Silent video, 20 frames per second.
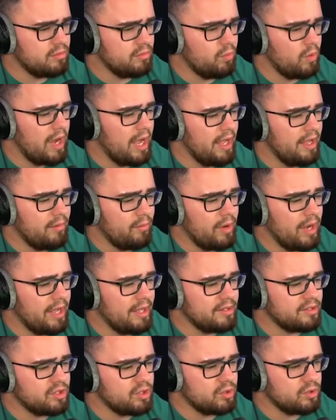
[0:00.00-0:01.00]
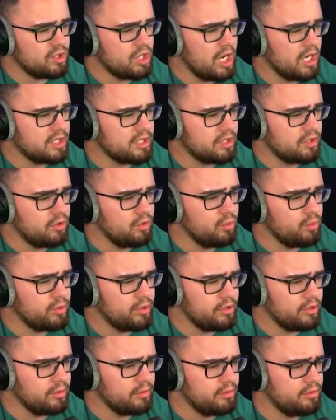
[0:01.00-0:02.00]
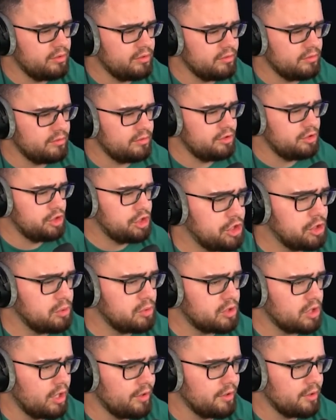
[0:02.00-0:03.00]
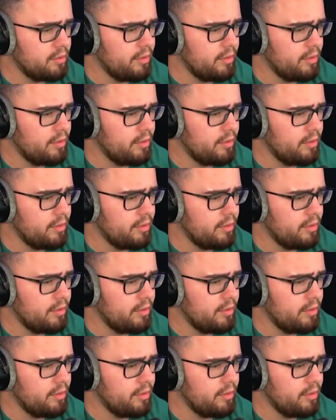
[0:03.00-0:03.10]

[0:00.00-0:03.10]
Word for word: just why? Why is there toxic nuclear juice on the